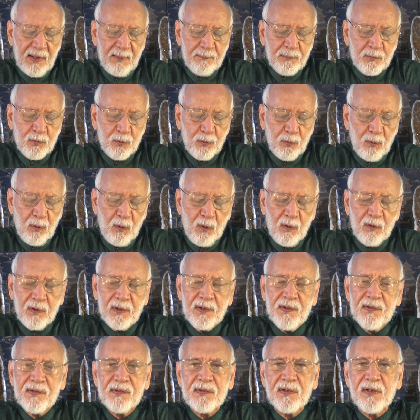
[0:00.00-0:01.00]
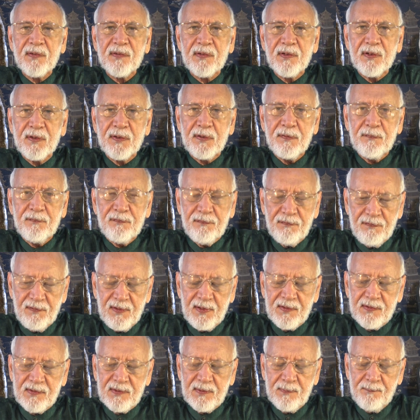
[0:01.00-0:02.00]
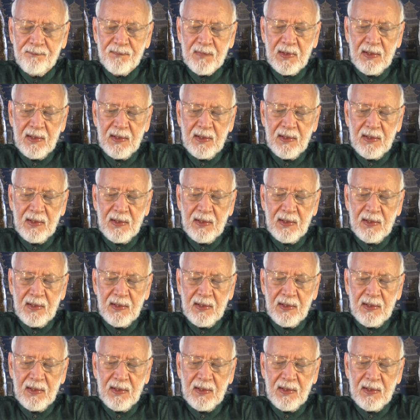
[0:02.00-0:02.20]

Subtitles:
up to August the 31st.